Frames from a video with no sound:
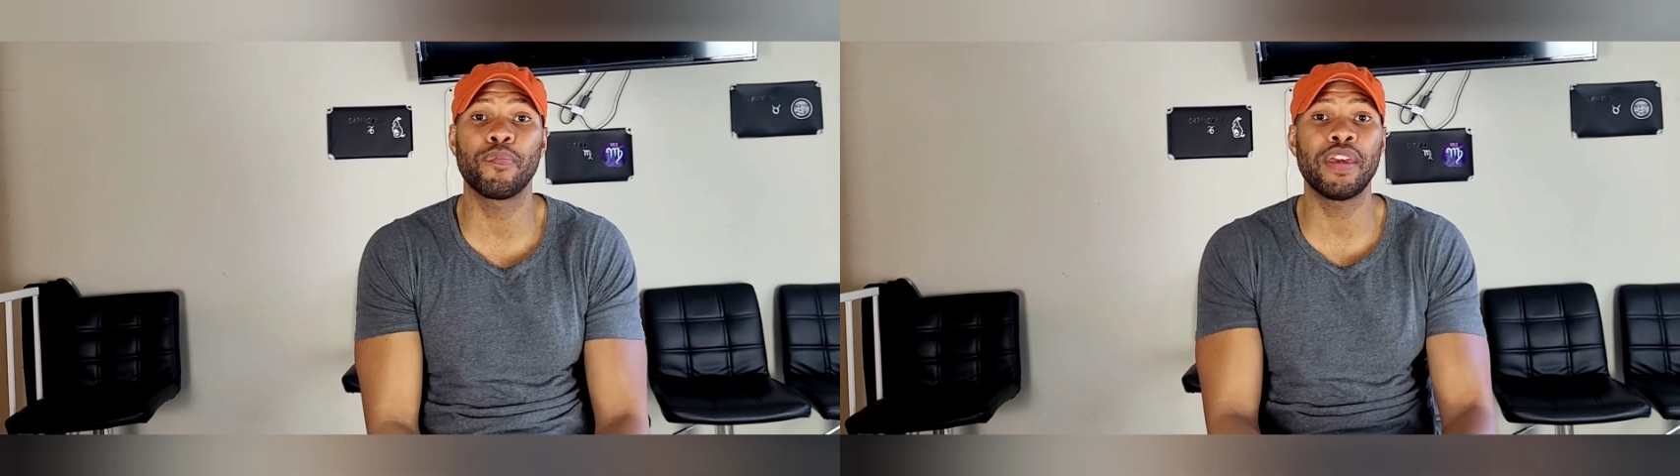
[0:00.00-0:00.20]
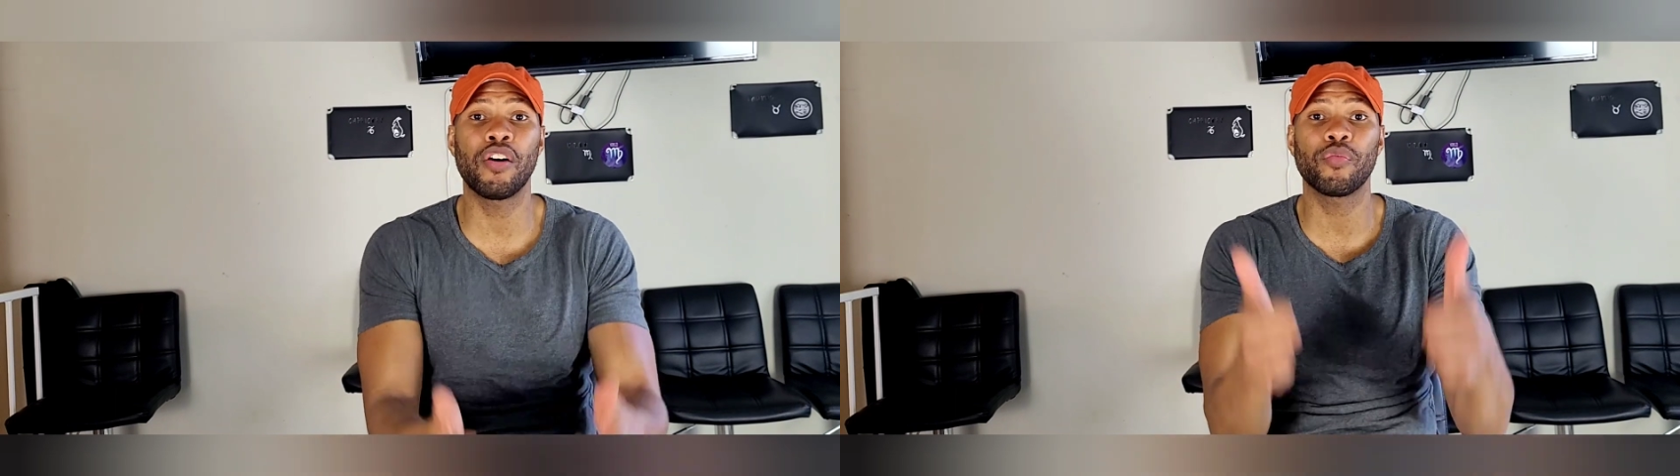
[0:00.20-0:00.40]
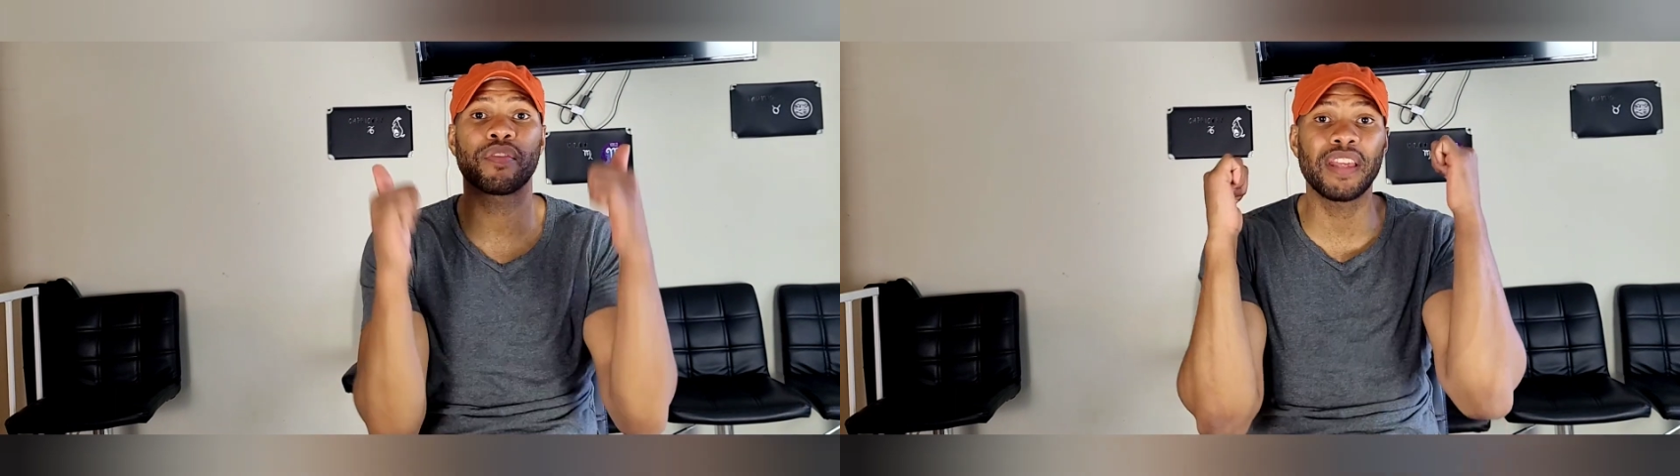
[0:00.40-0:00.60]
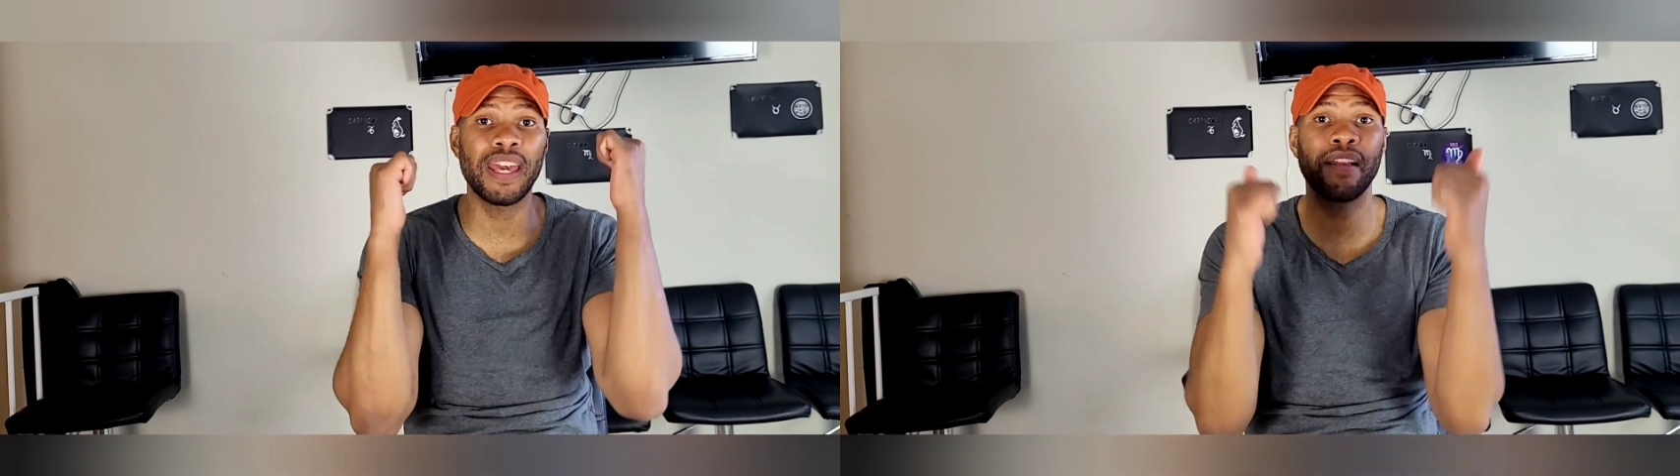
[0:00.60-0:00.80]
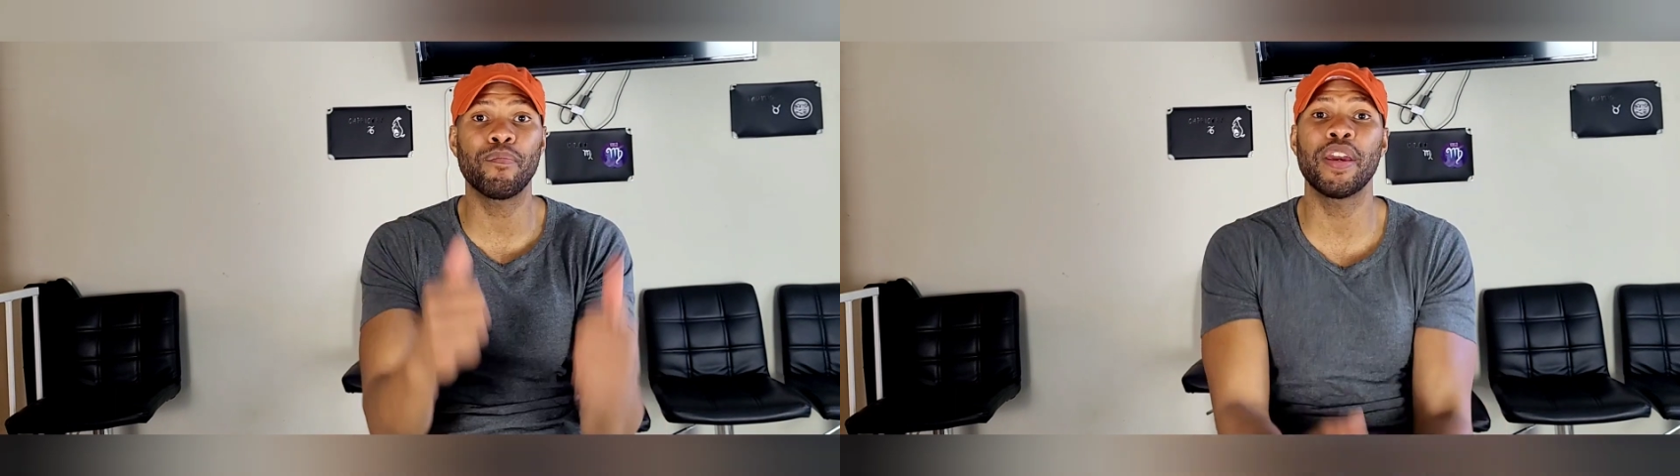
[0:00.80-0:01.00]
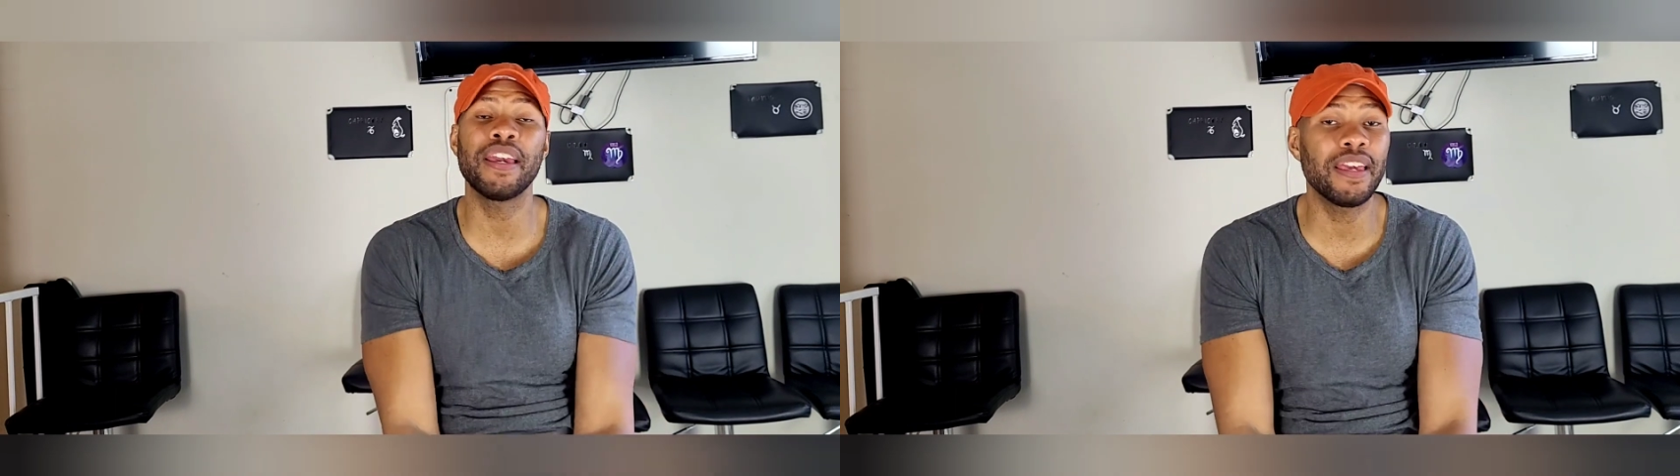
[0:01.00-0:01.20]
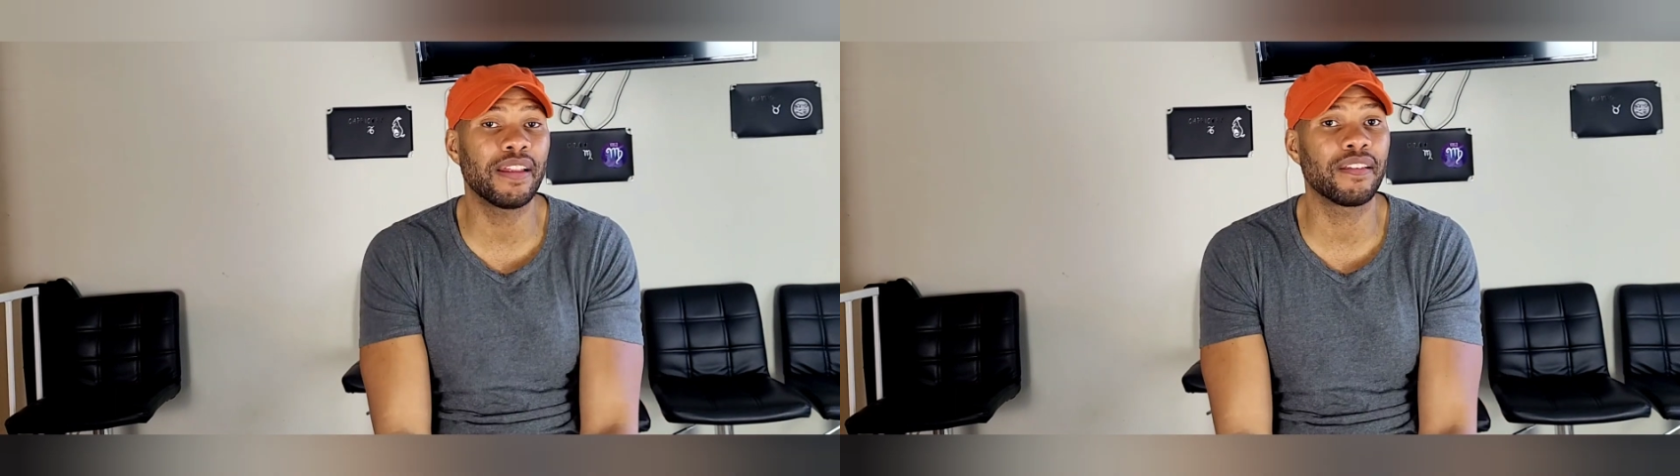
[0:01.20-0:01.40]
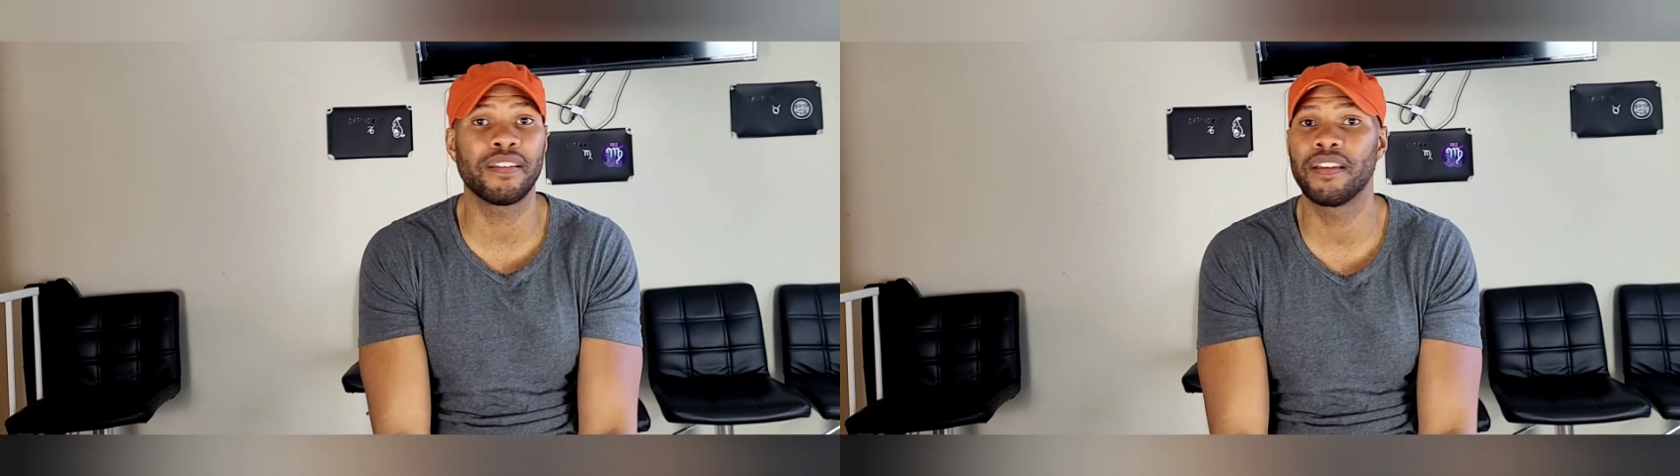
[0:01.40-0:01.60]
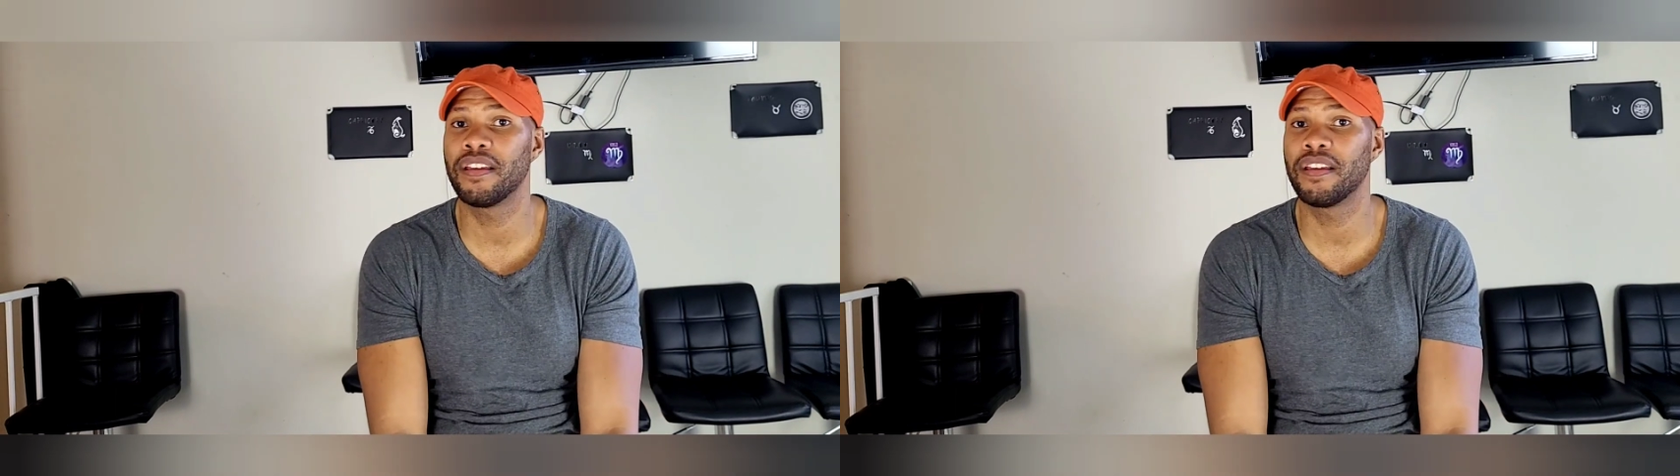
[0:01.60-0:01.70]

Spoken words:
be on 10 million.